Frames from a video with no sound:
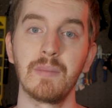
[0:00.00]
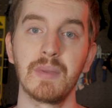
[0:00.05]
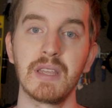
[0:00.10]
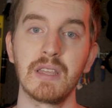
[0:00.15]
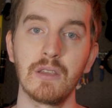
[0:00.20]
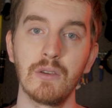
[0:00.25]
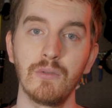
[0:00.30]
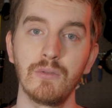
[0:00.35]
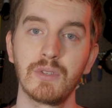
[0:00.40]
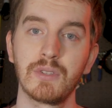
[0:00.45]
be
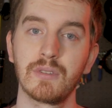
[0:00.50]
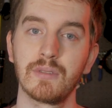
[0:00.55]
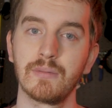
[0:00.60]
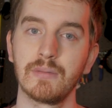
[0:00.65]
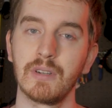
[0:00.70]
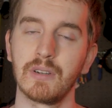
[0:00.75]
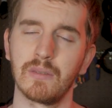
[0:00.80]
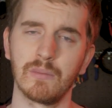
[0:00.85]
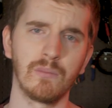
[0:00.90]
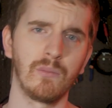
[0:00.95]
used,
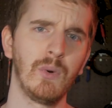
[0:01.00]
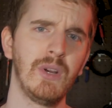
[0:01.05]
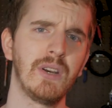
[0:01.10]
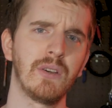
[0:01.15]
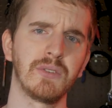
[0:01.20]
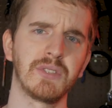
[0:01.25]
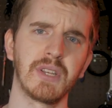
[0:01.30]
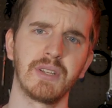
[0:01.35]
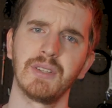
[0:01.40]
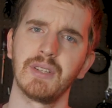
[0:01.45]
on
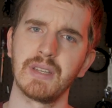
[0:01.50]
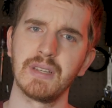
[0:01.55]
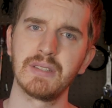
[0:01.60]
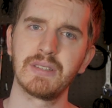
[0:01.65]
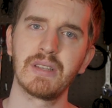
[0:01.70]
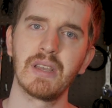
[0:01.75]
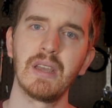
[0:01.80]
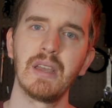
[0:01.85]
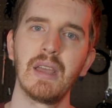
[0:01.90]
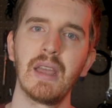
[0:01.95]
Windows at
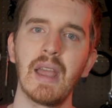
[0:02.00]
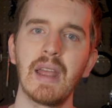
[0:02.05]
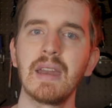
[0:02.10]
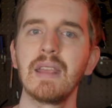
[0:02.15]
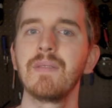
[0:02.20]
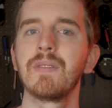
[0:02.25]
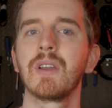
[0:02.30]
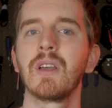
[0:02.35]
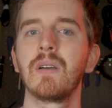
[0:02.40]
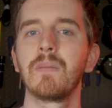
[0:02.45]
least, and
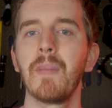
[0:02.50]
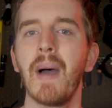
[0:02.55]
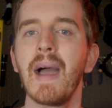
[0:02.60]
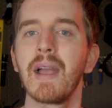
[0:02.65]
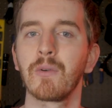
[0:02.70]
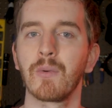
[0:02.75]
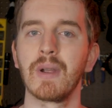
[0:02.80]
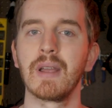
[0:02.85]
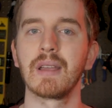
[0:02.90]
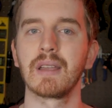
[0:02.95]
even on my
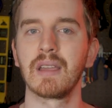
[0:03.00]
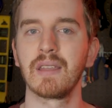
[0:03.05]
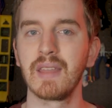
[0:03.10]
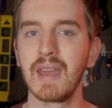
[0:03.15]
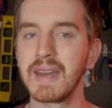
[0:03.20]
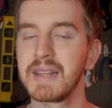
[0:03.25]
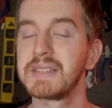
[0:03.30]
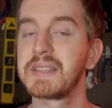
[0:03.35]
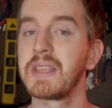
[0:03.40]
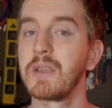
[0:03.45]
rig,
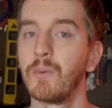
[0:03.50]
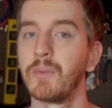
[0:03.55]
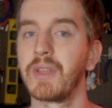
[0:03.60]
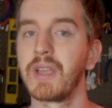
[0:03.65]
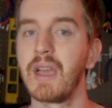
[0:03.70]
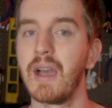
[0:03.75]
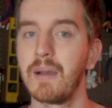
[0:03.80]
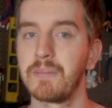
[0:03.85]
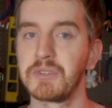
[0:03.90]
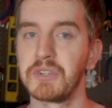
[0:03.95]
that is the only
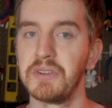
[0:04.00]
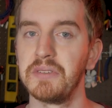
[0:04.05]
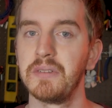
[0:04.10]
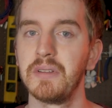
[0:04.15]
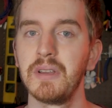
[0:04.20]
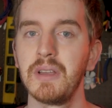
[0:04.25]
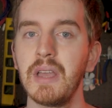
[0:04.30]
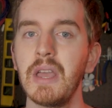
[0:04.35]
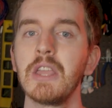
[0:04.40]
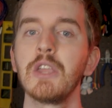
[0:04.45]
option.
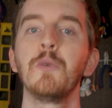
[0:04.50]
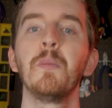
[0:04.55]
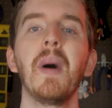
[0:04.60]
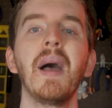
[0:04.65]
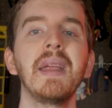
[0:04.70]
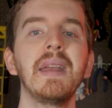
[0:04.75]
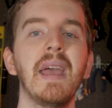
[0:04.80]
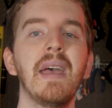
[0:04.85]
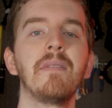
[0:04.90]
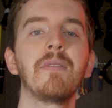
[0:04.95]
You
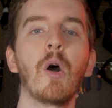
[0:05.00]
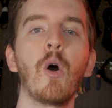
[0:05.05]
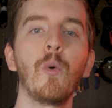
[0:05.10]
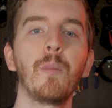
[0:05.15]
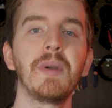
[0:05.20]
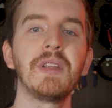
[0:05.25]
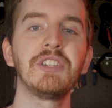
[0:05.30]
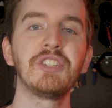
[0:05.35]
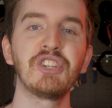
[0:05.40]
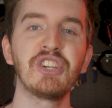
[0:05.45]
might have
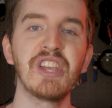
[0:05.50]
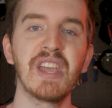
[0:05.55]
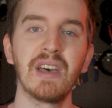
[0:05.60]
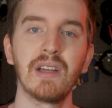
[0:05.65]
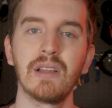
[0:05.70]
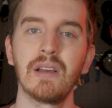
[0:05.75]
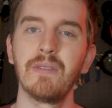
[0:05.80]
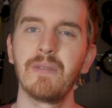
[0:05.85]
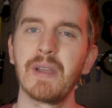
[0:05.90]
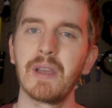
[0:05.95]

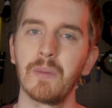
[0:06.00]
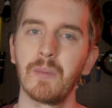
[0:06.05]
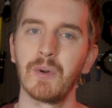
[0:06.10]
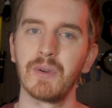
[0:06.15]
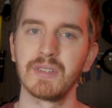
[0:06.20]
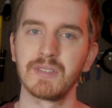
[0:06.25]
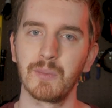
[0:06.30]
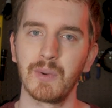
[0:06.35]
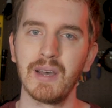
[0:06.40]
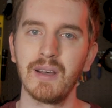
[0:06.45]
OpenGL available
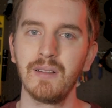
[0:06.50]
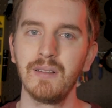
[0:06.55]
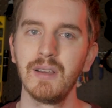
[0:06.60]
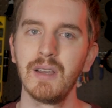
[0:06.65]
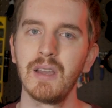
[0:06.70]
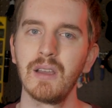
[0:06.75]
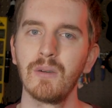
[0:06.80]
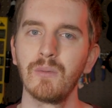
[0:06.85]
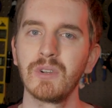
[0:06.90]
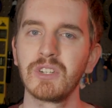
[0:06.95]
as well,
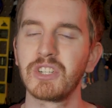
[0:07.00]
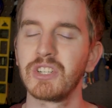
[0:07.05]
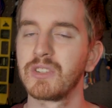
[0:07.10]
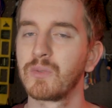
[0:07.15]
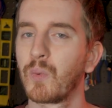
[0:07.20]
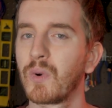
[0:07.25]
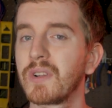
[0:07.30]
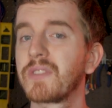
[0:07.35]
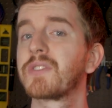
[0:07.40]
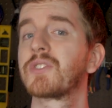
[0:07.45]
which is
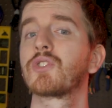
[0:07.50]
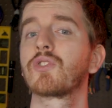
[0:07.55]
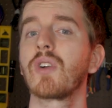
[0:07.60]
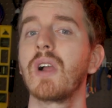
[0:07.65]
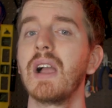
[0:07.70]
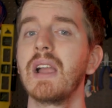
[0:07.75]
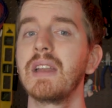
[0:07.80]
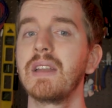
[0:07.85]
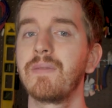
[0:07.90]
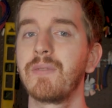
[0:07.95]
worth
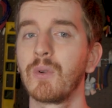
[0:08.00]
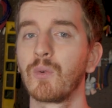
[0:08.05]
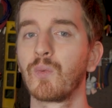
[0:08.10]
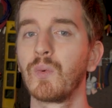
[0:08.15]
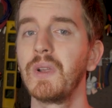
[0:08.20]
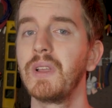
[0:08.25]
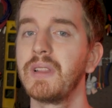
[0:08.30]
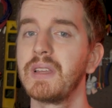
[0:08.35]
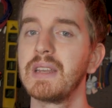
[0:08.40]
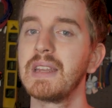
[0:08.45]
trying if you
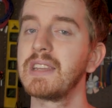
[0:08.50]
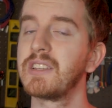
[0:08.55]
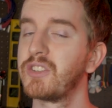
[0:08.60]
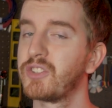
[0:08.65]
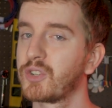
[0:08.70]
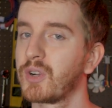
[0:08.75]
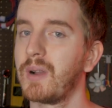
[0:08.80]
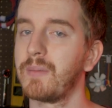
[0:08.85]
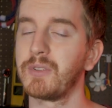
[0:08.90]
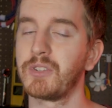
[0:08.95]
really need to
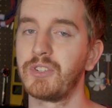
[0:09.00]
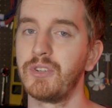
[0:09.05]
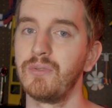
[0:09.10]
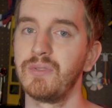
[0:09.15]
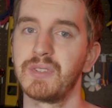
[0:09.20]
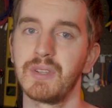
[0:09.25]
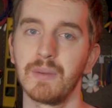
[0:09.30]
troubleshoot